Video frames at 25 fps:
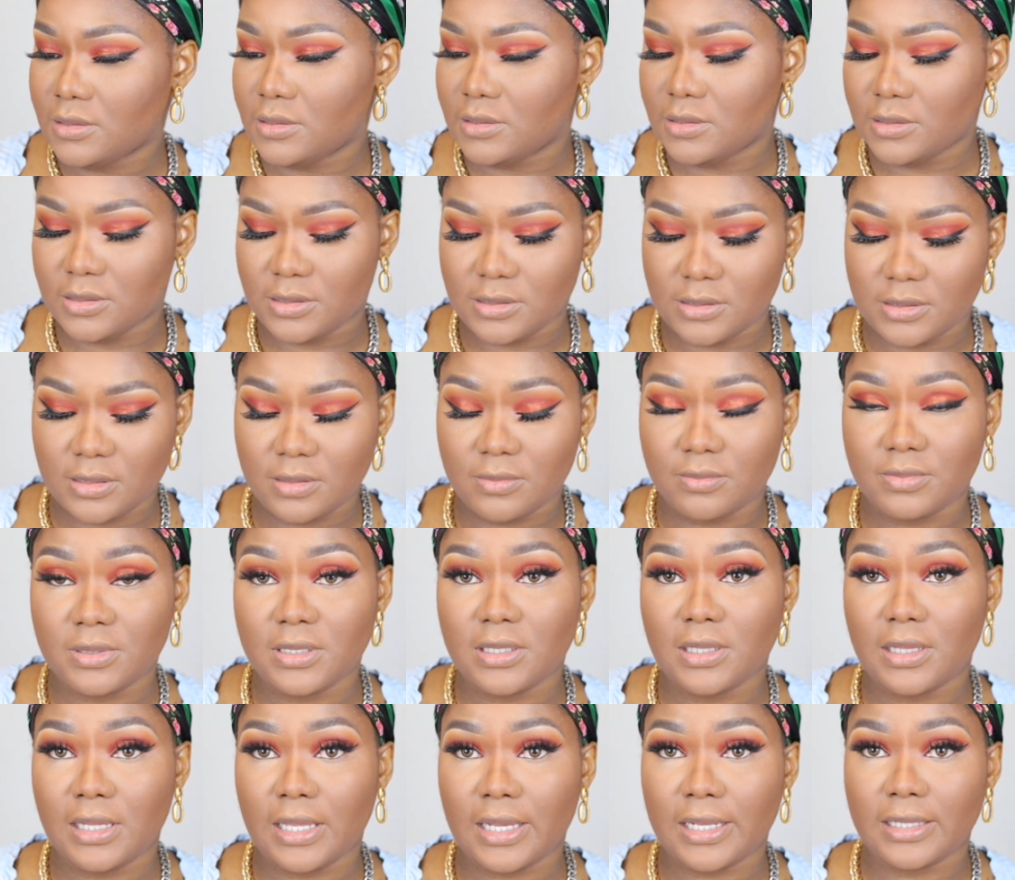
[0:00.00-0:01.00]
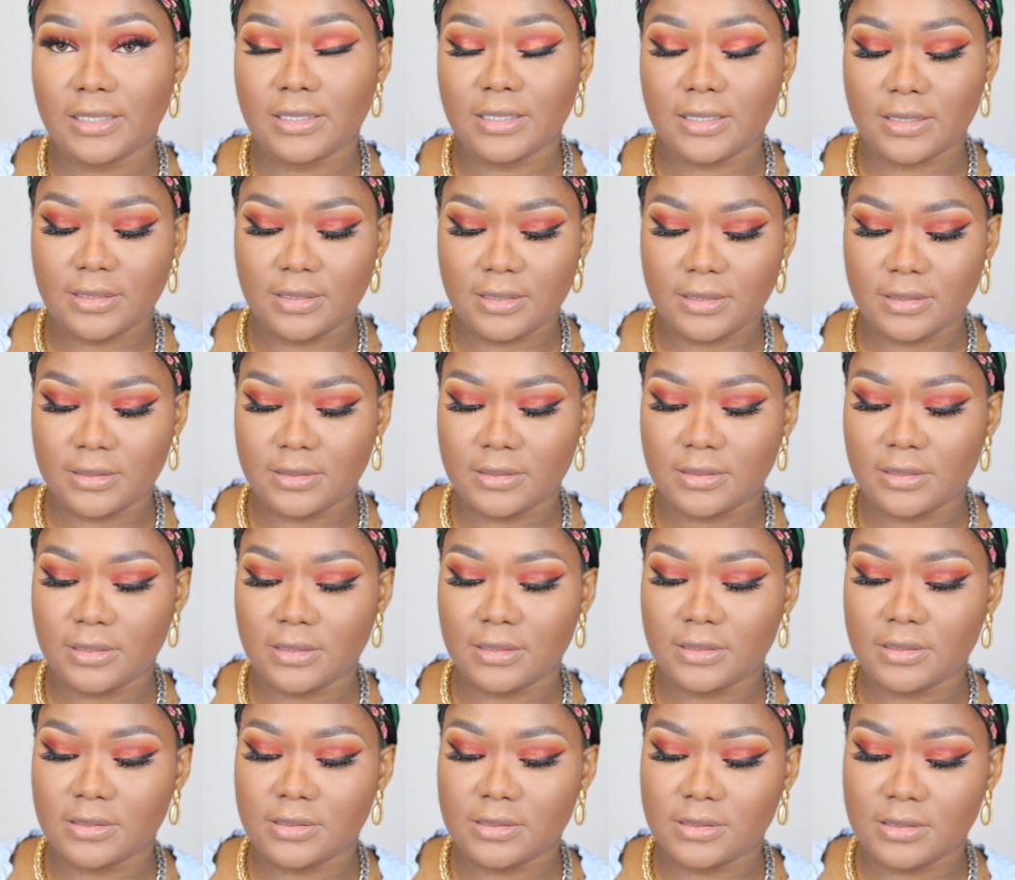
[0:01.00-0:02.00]
This is a bit lighter than
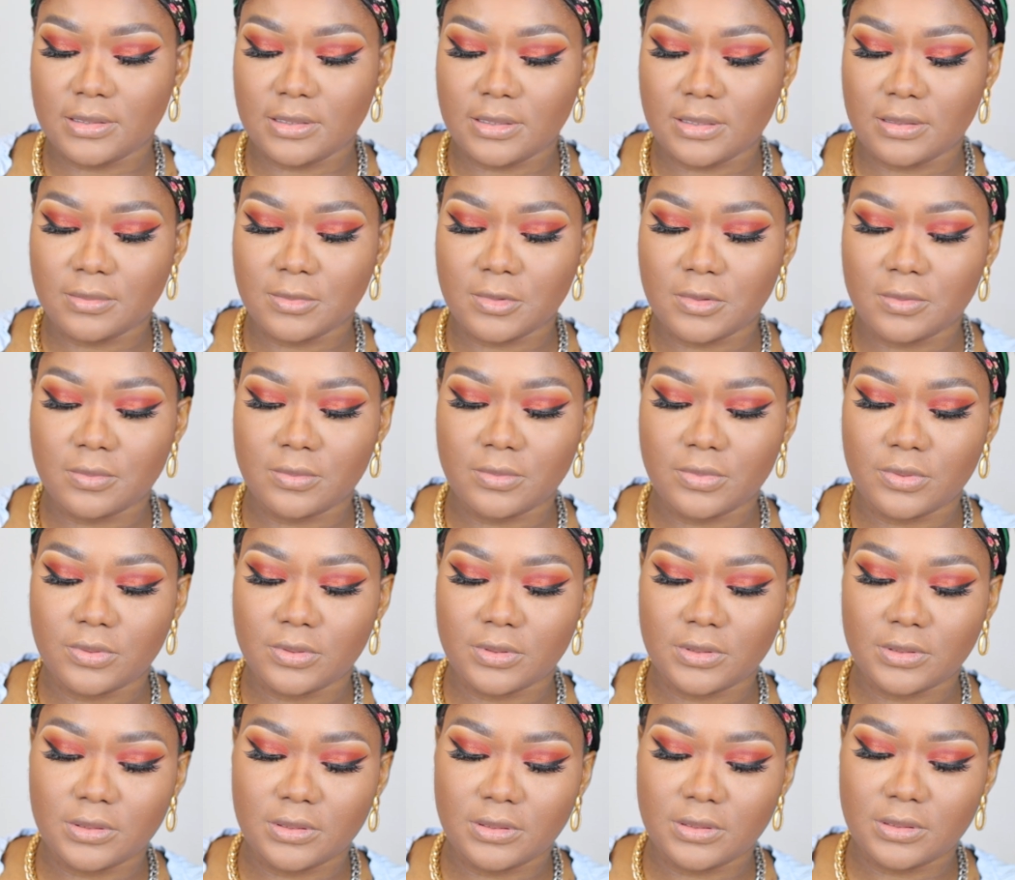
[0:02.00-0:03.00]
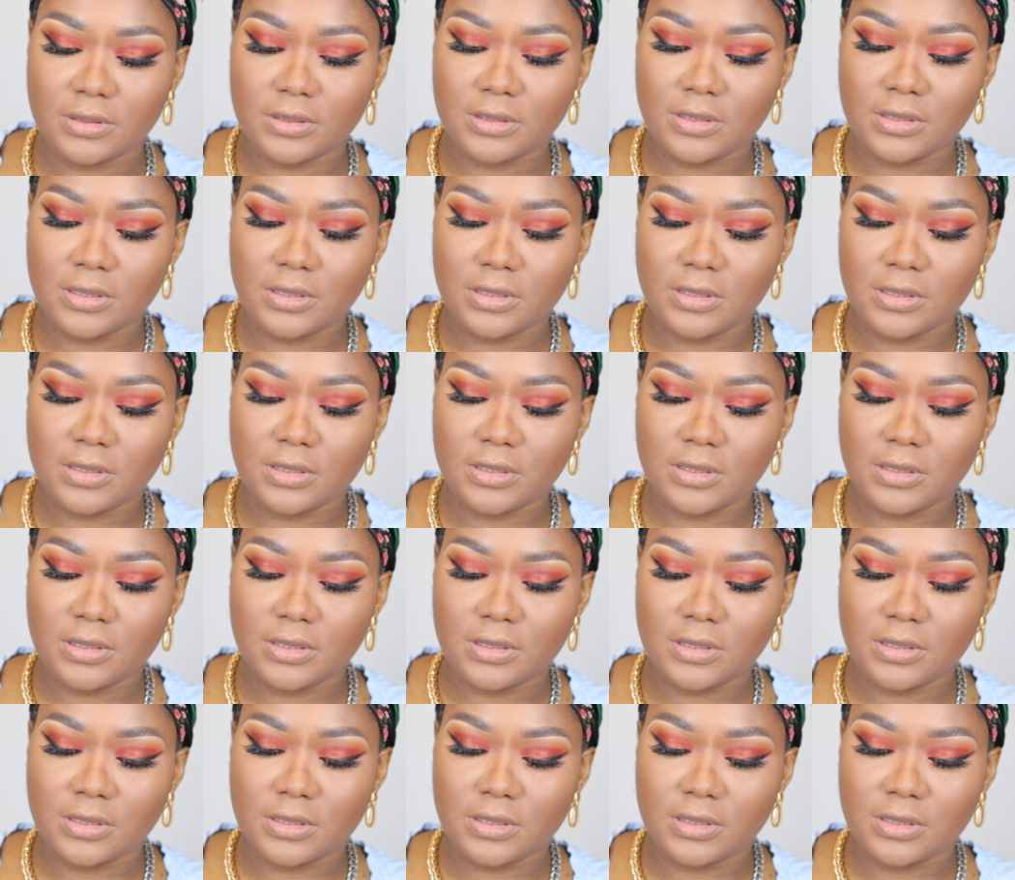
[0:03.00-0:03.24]
the cinnamon bun